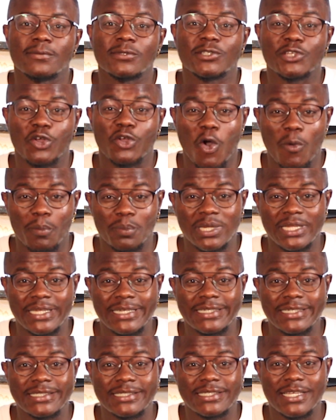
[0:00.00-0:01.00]
to
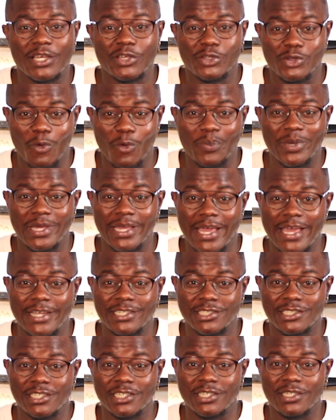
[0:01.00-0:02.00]
complete your
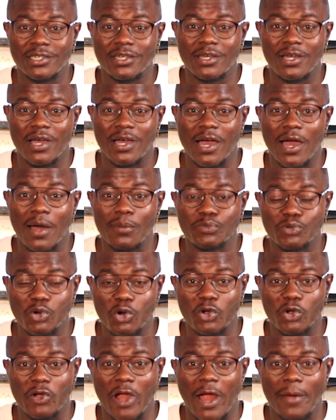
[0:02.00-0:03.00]
PhD
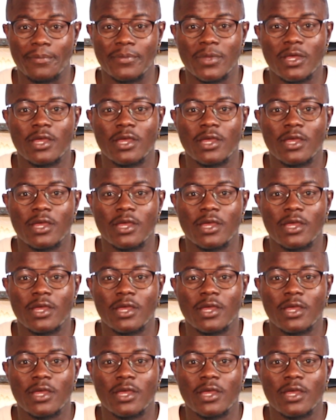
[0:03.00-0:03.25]
program.